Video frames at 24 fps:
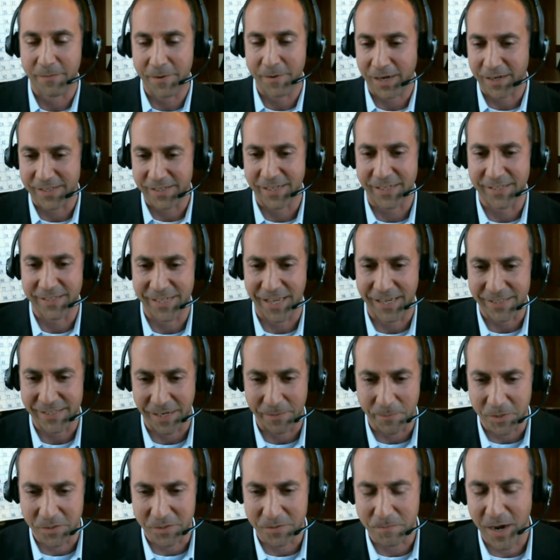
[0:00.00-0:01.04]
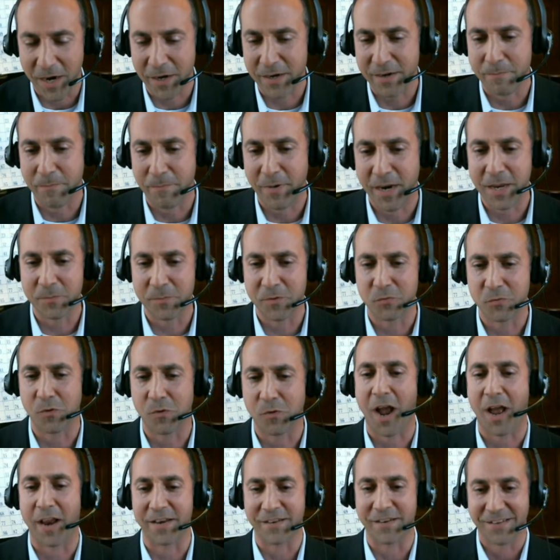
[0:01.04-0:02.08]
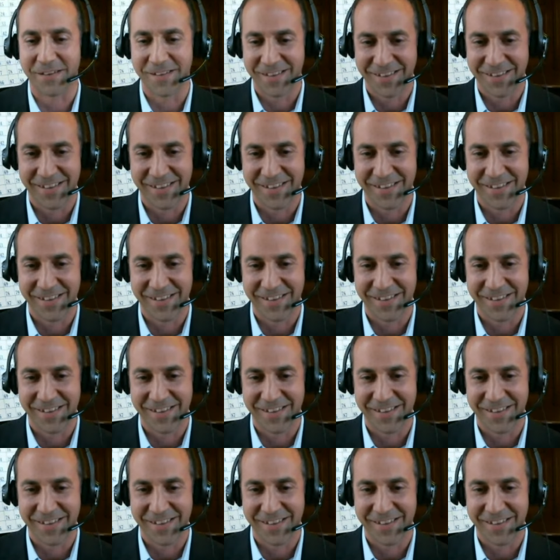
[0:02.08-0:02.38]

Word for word: You know, I'm not going to say his last name because my, my name's Ron.